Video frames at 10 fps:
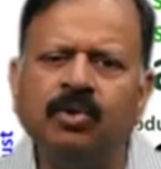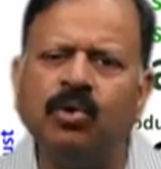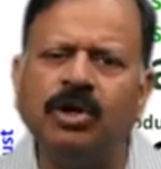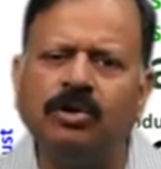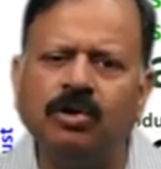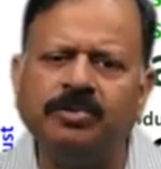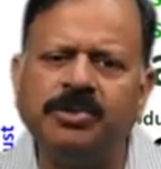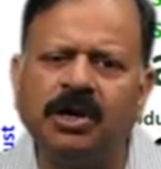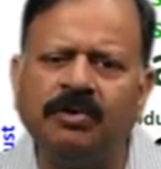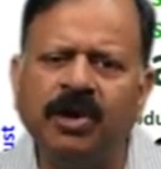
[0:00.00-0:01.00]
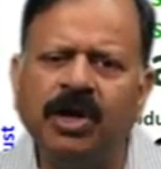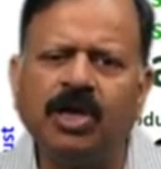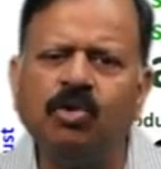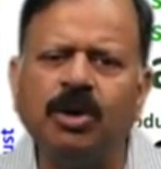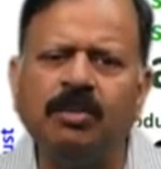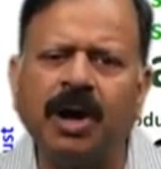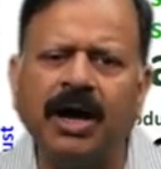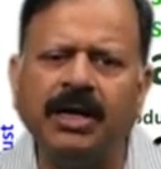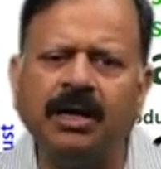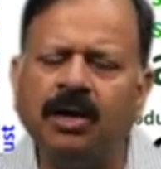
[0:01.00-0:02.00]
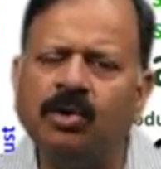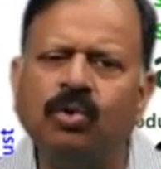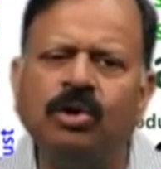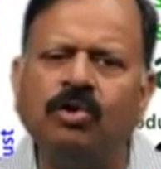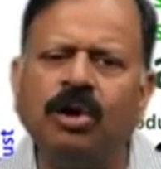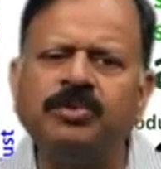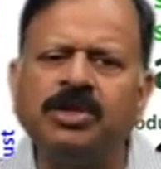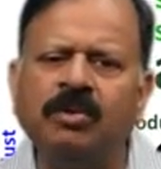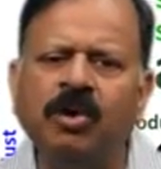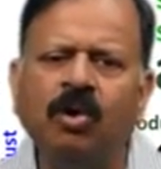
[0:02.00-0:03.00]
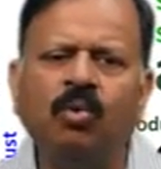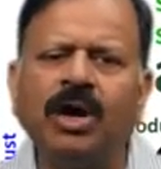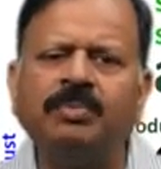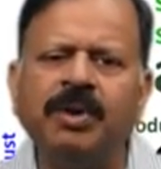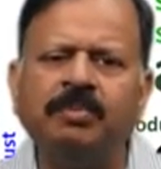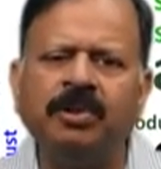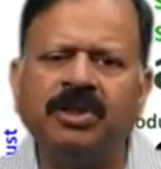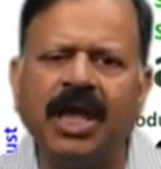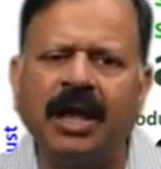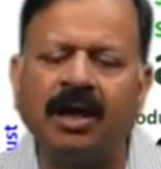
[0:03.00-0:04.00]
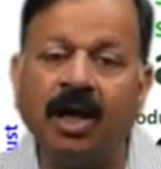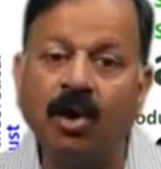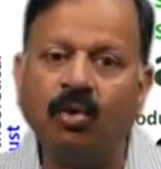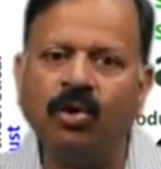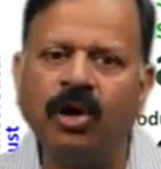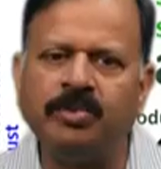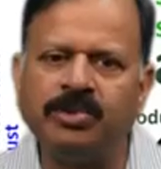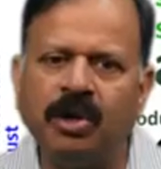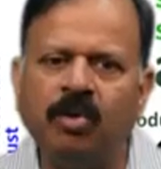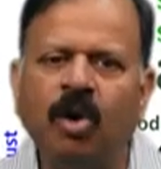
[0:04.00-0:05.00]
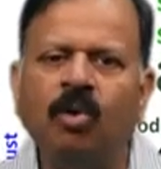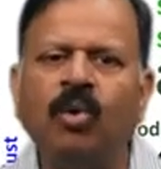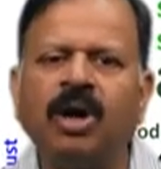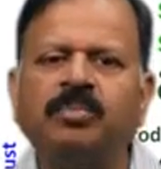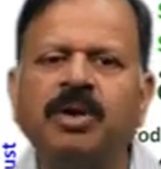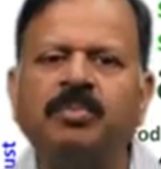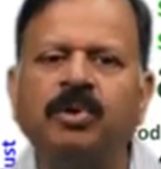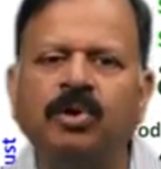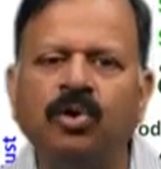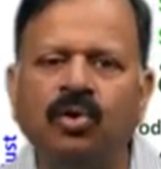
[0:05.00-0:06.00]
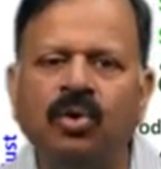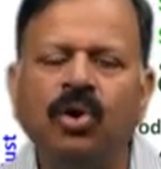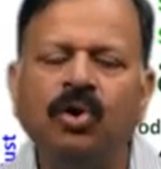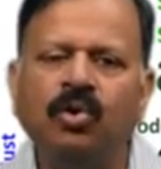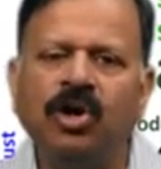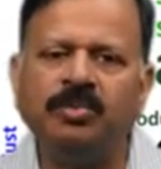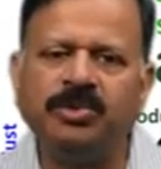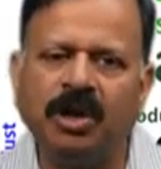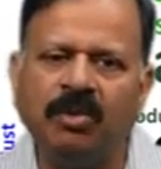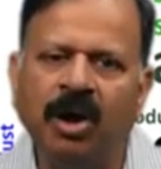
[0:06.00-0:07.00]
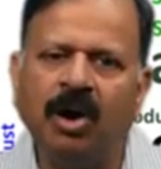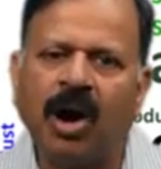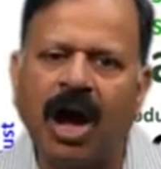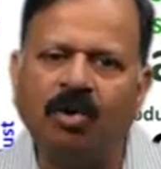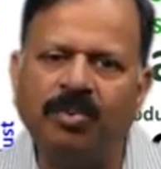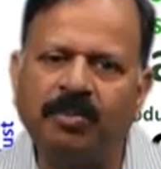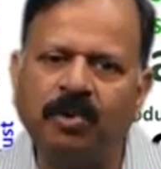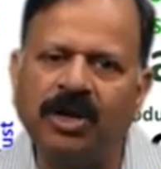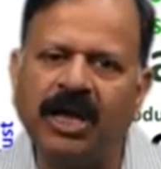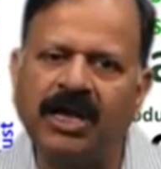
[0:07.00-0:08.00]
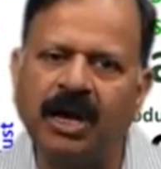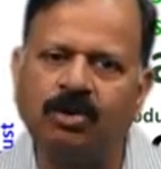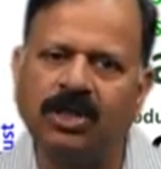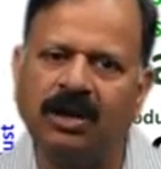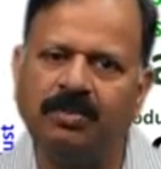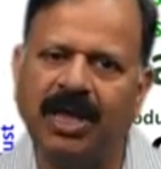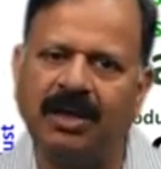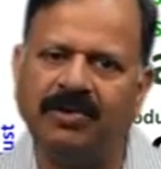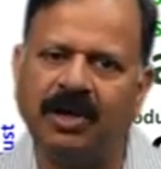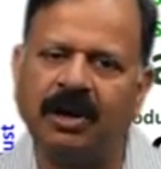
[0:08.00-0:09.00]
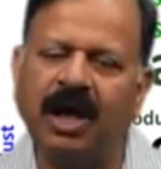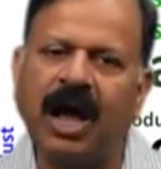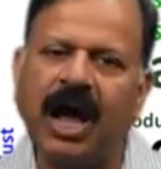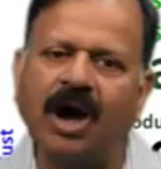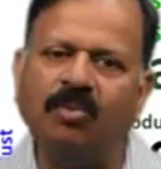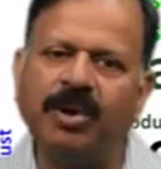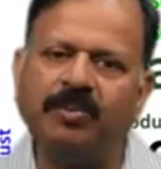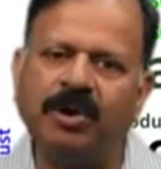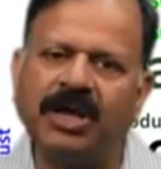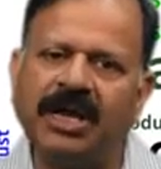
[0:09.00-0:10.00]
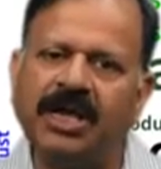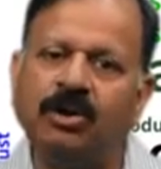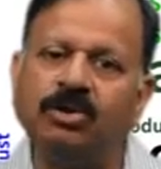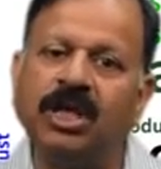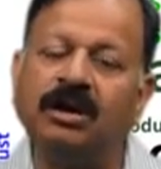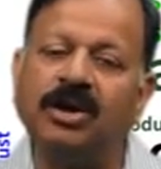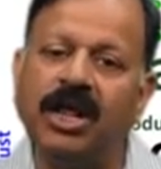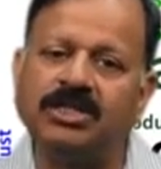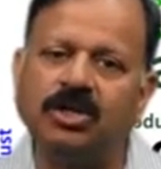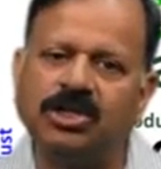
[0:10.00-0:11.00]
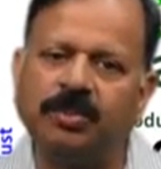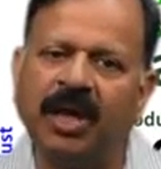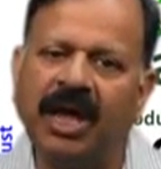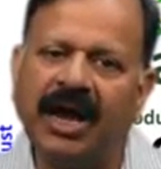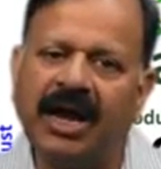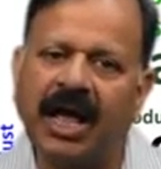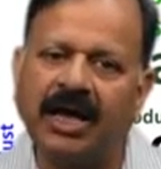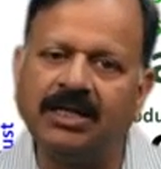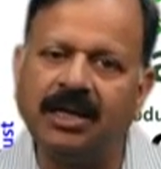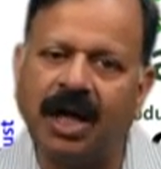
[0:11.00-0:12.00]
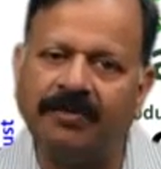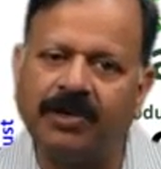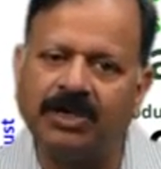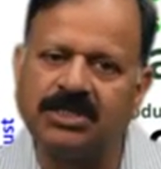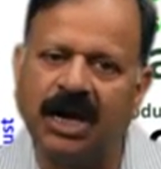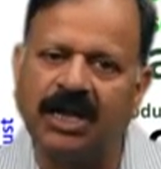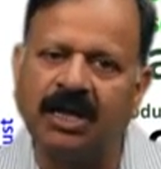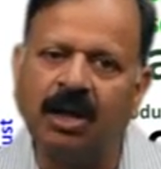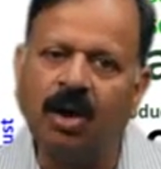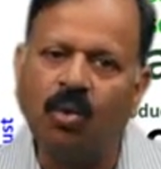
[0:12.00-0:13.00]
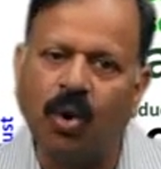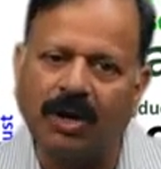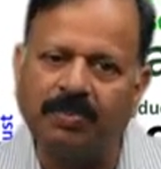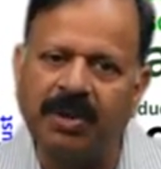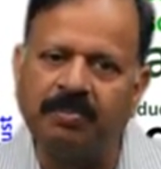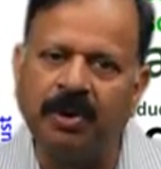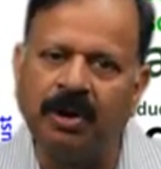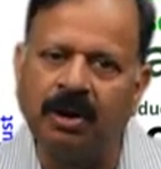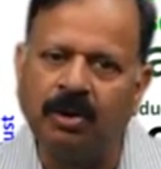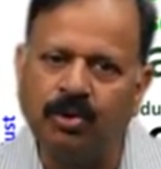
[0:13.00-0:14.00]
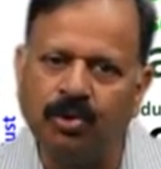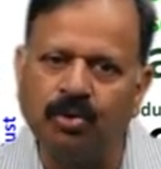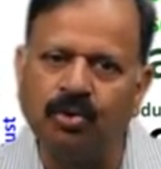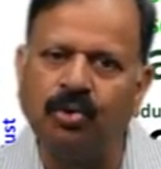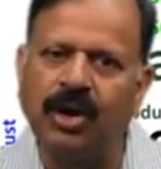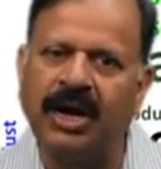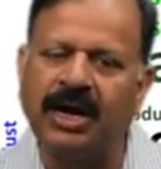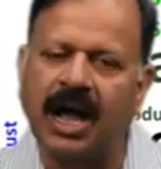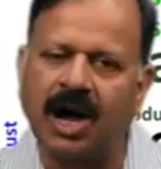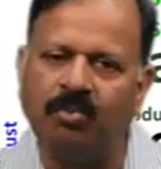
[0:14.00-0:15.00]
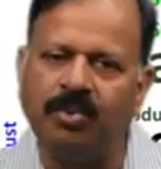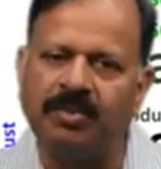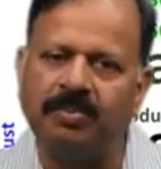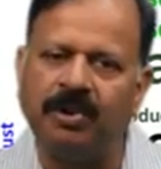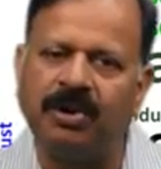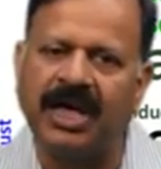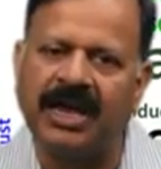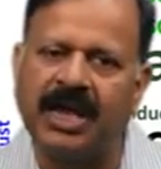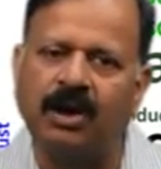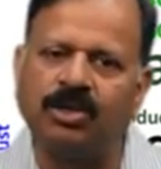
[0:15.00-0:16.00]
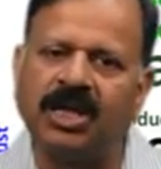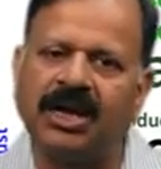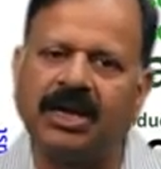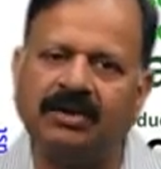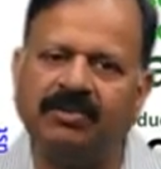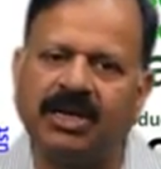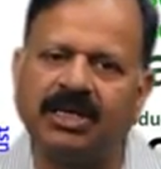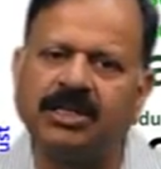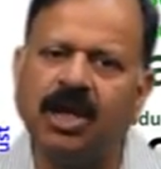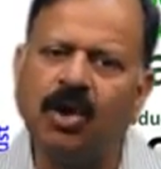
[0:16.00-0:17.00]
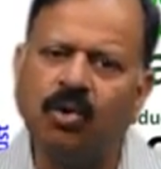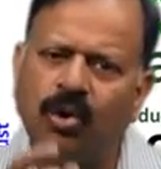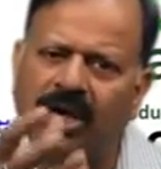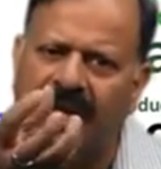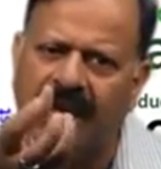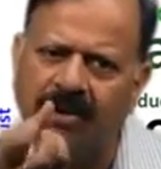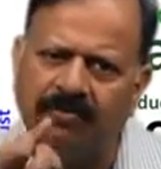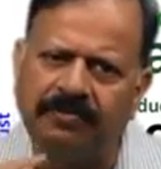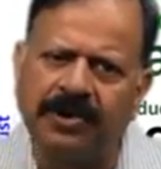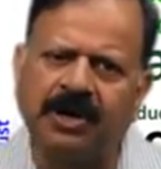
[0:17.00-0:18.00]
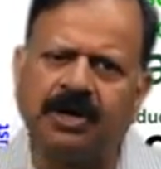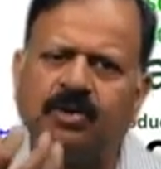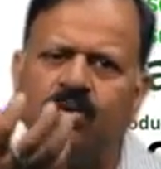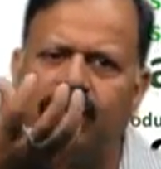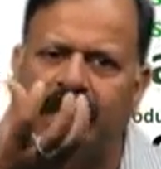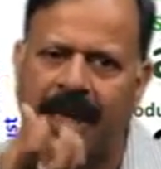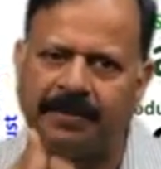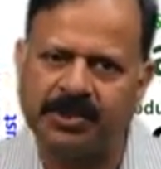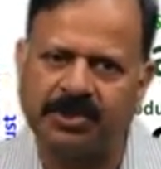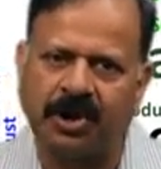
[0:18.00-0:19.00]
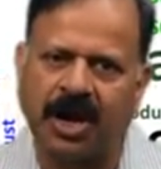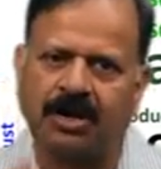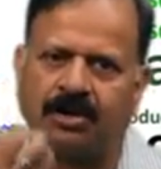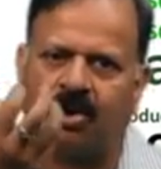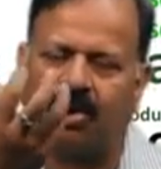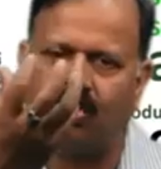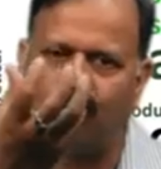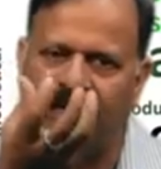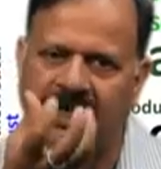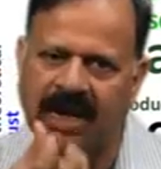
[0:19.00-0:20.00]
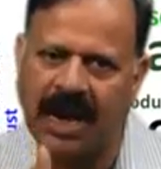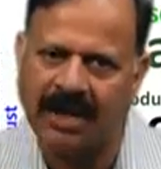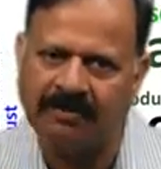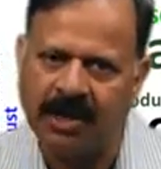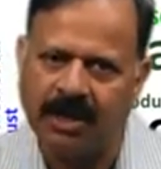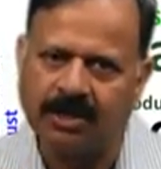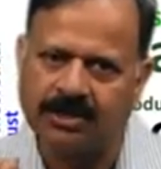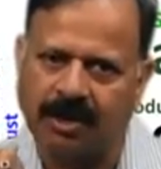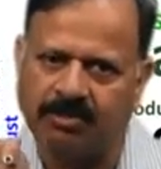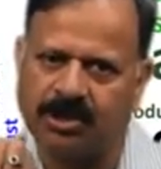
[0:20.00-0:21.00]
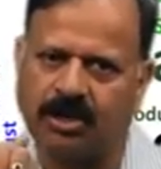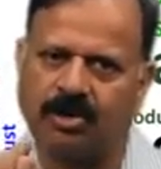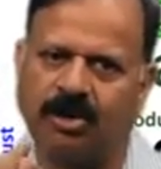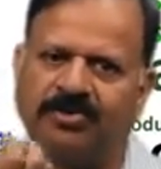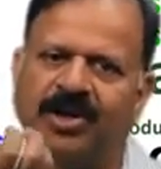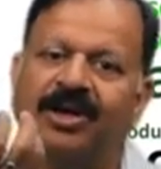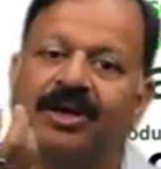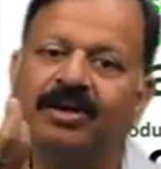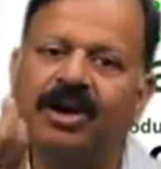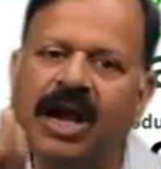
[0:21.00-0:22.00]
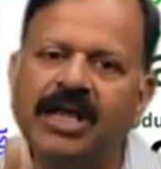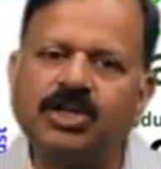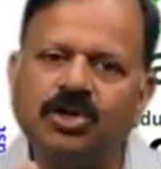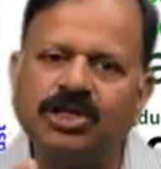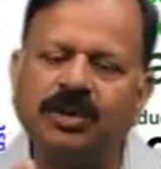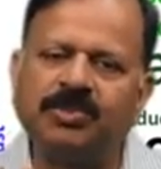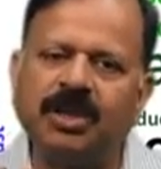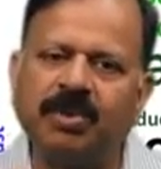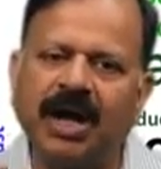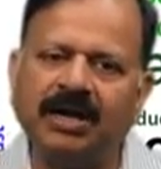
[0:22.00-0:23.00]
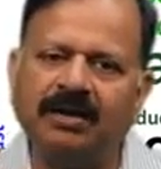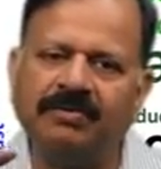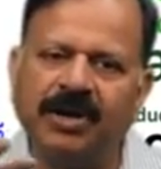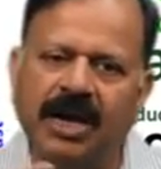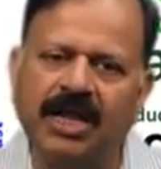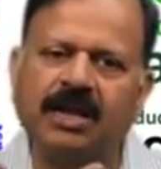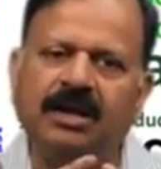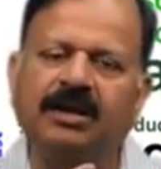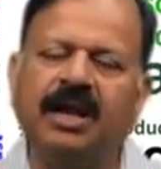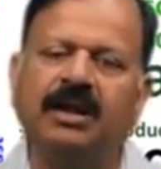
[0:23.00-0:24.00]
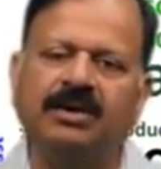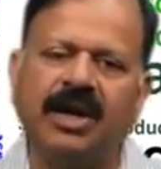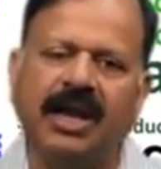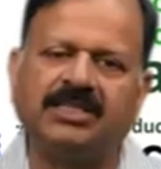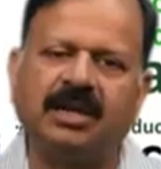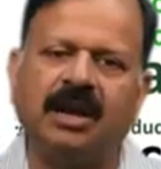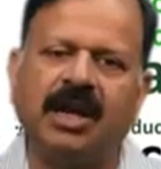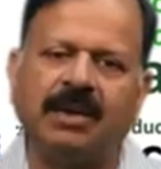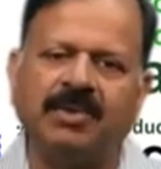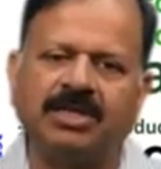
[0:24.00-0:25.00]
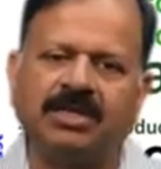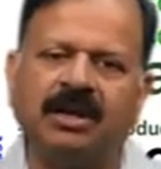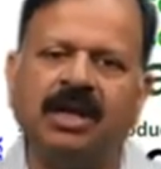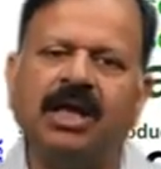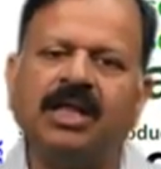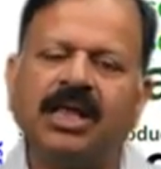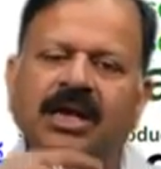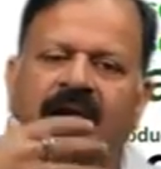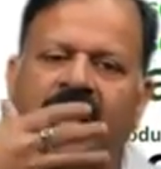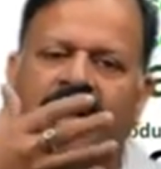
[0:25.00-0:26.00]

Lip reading: We don't observe human mind. We don't observe what people think. We observe what people do. We observe how people carry out their behavior, how people carry out their relationship. And after studying what people do and how people carry out their activities, we infer, we abstract, or we derive some sort of relationship, some kind of relational dimension that